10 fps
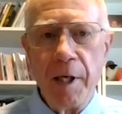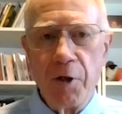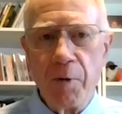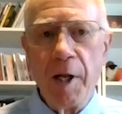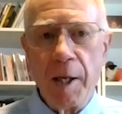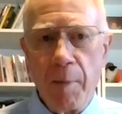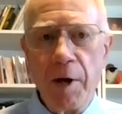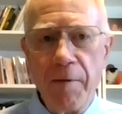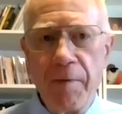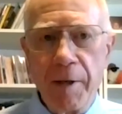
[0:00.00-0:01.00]
It's really a
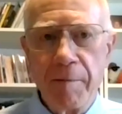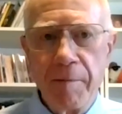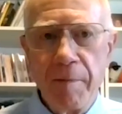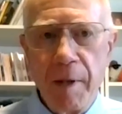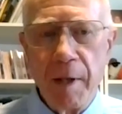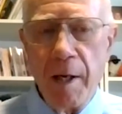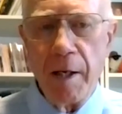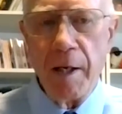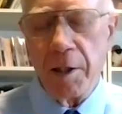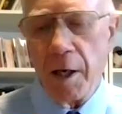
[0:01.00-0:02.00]
briefing.
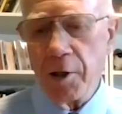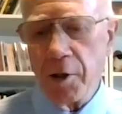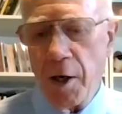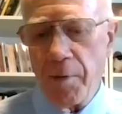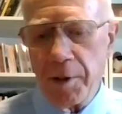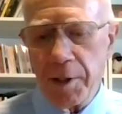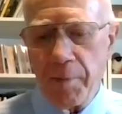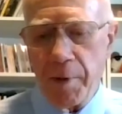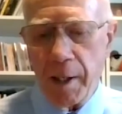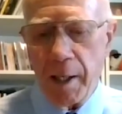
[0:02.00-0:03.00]
It starts off with
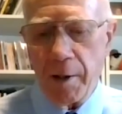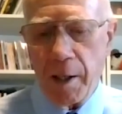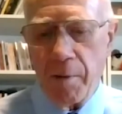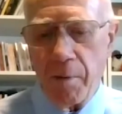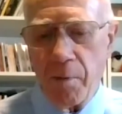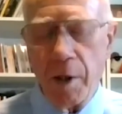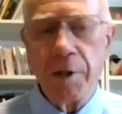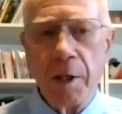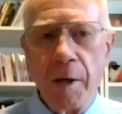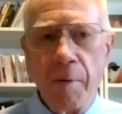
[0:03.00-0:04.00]
something like,
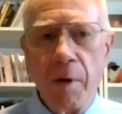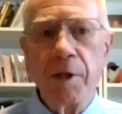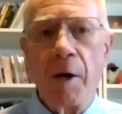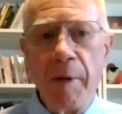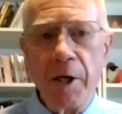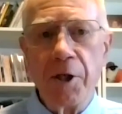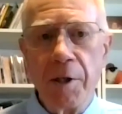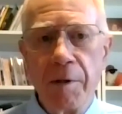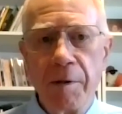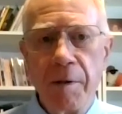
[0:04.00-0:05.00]
what's our
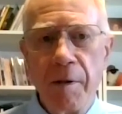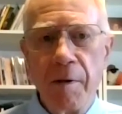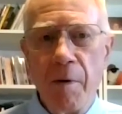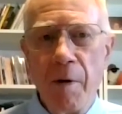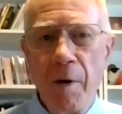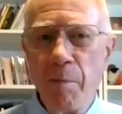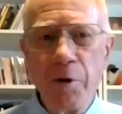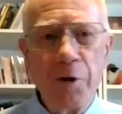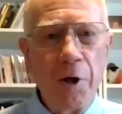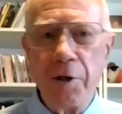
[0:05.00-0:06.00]
mission?
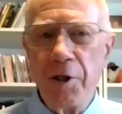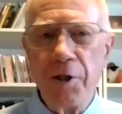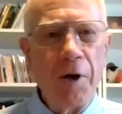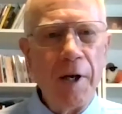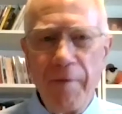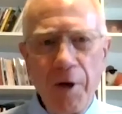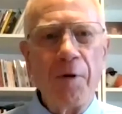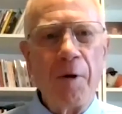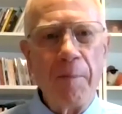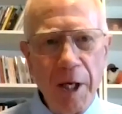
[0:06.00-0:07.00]
Most churches don't even know
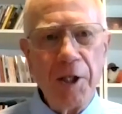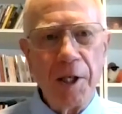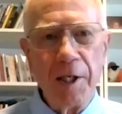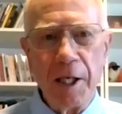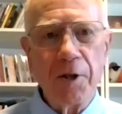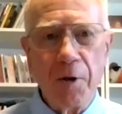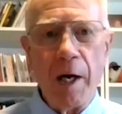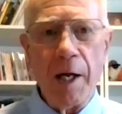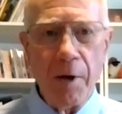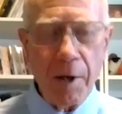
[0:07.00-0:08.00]
their mission. Just go
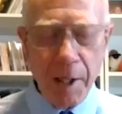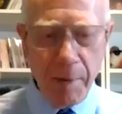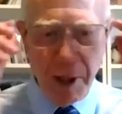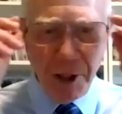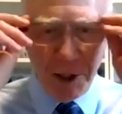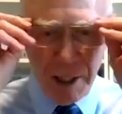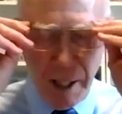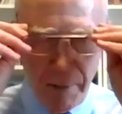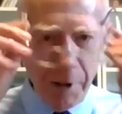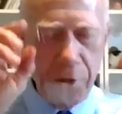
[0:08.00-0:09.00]
out and look at the mission
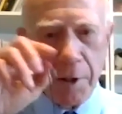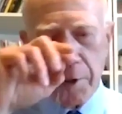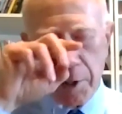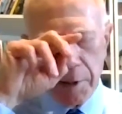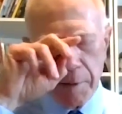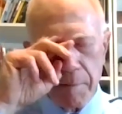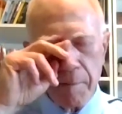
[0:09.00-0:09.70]
statement of churches.